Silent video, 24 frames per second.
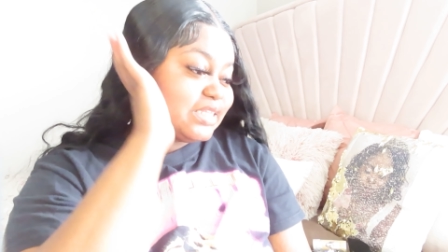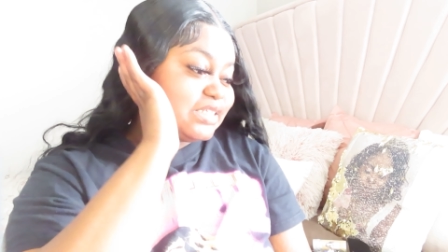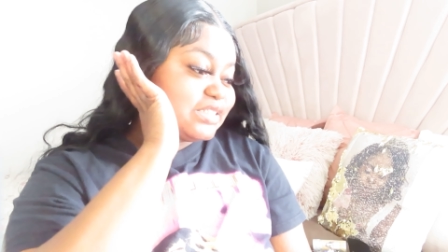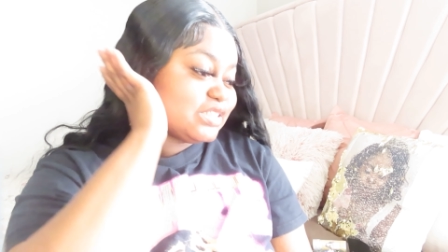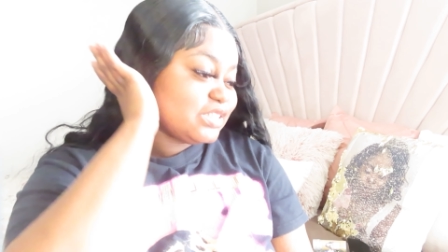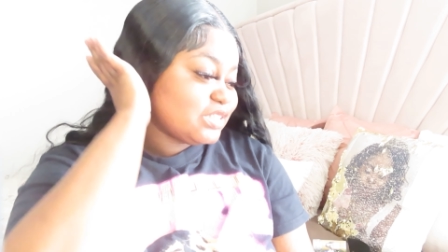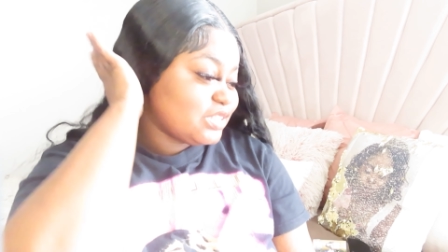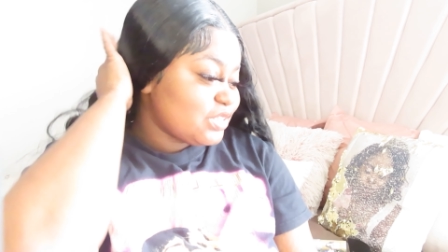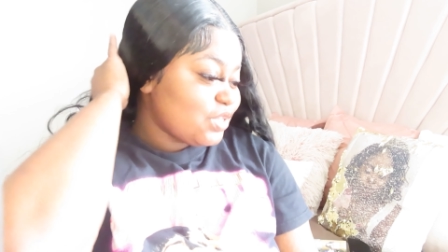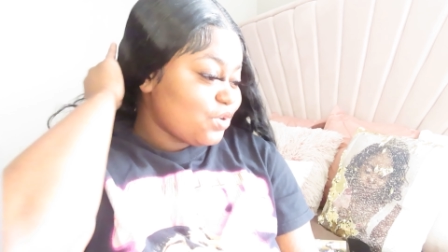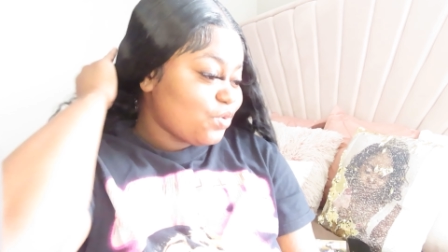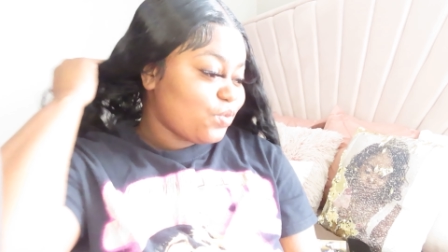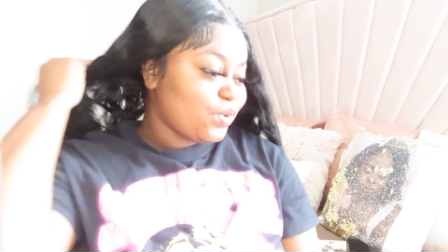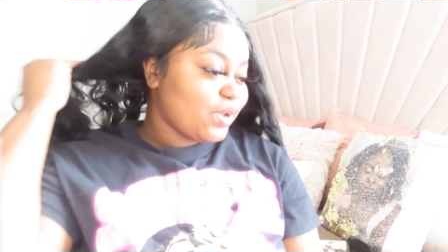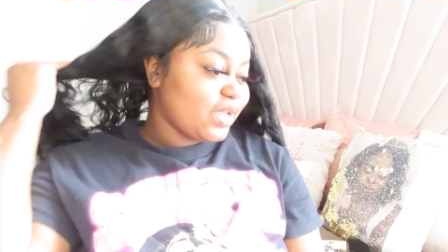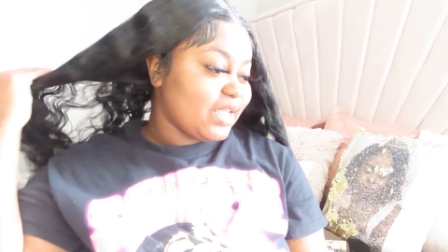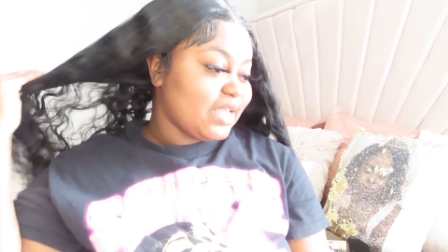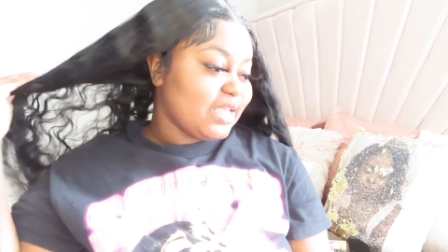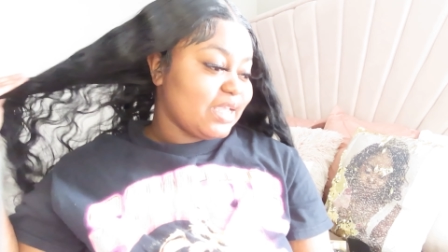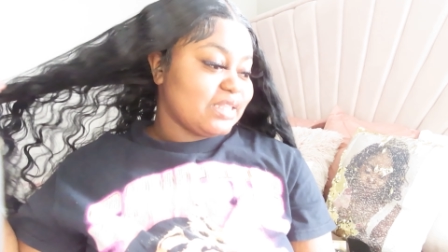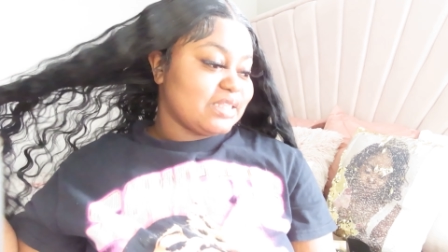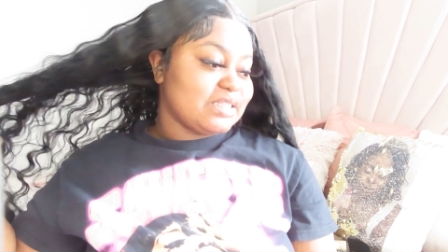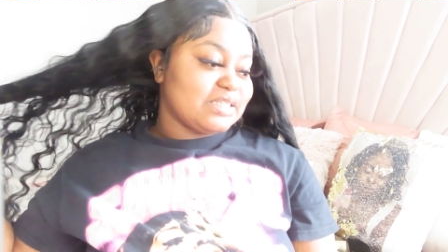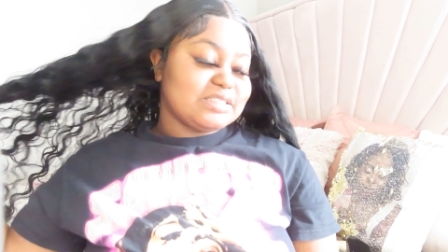This the
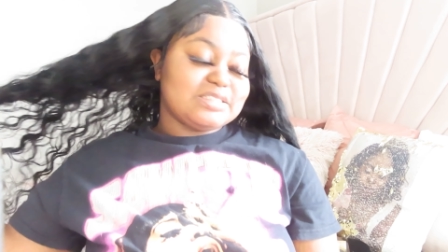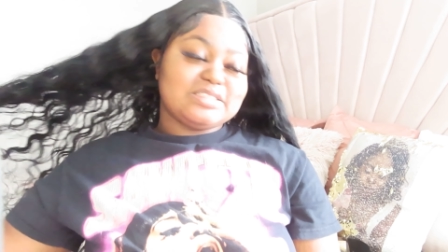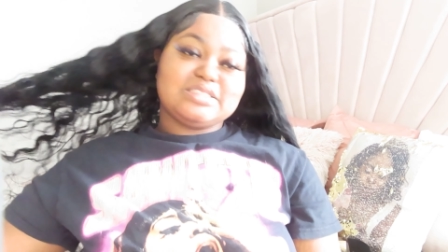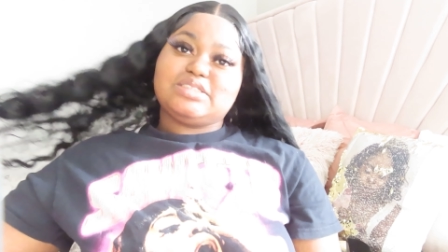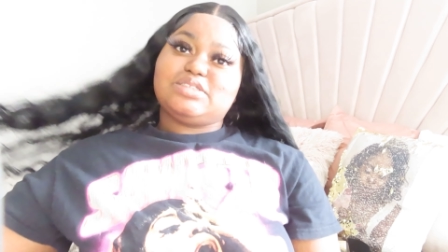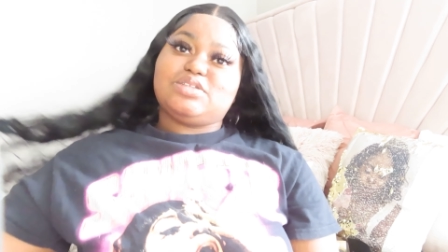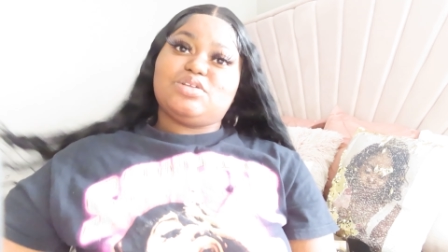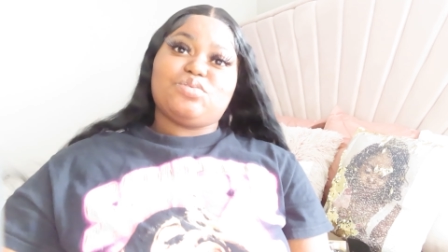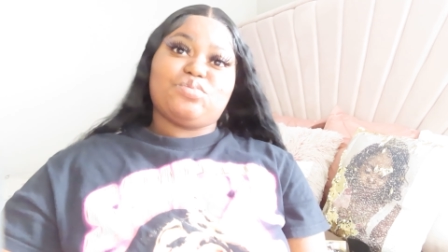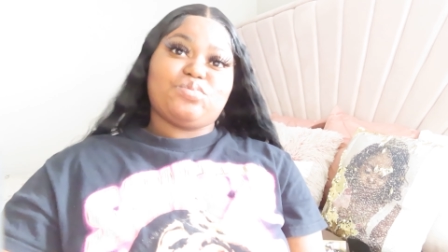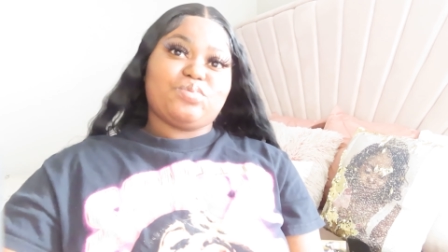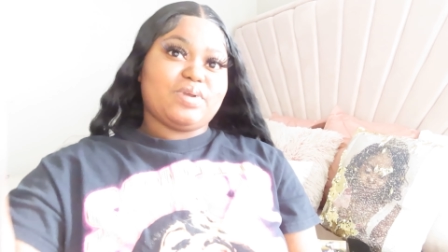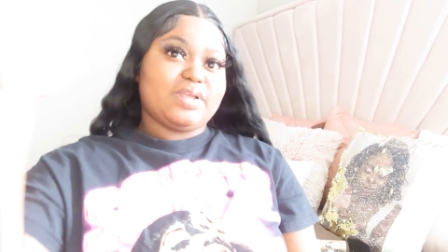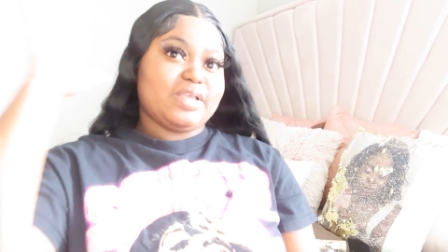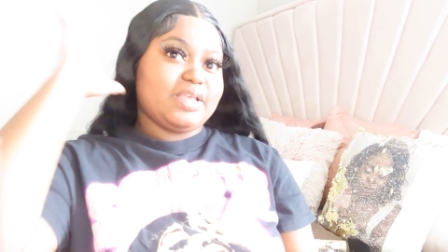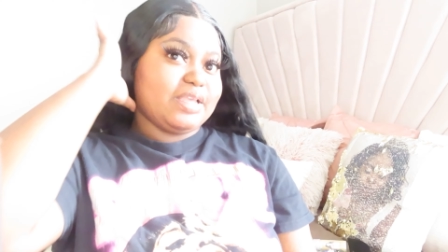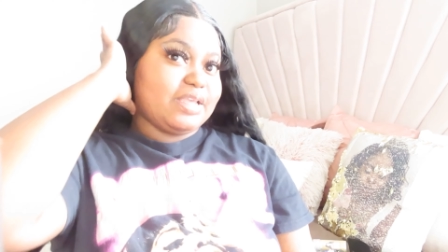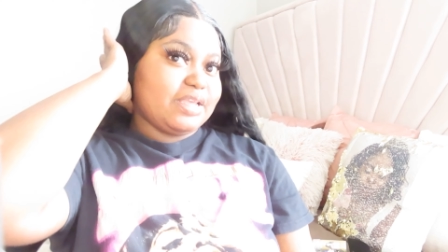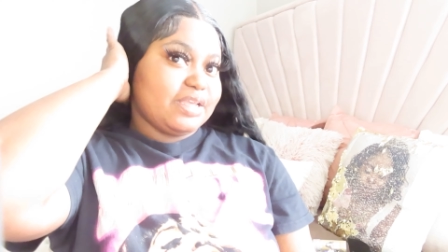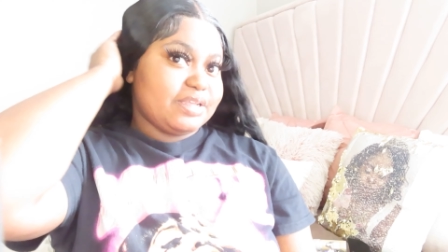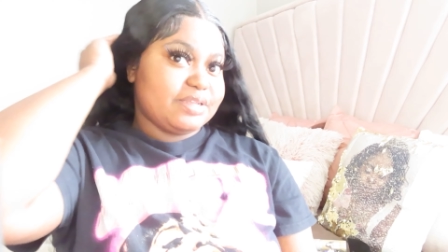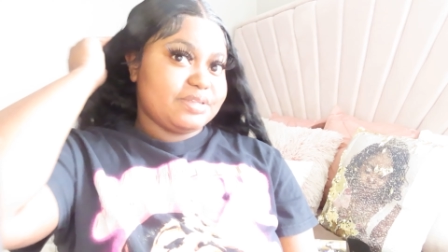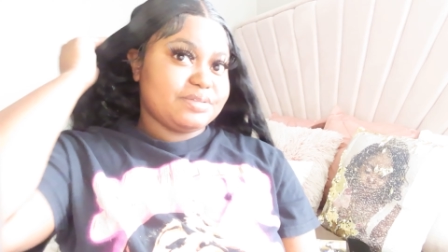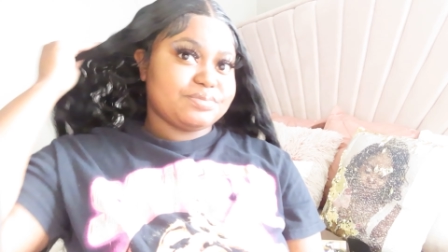wig. This the
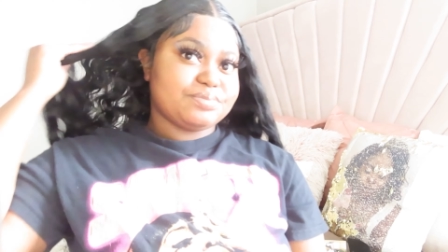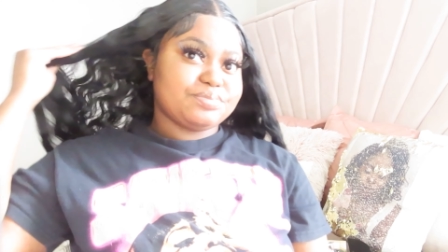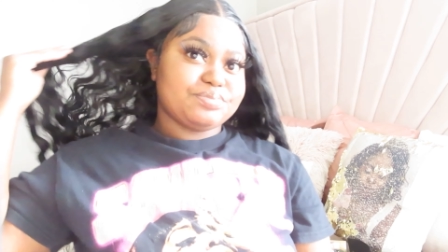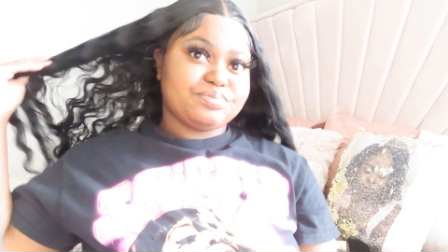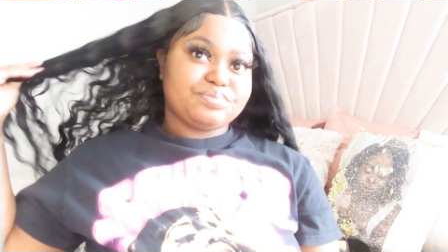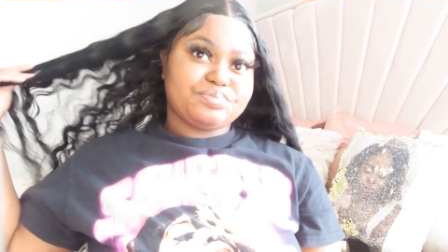wig.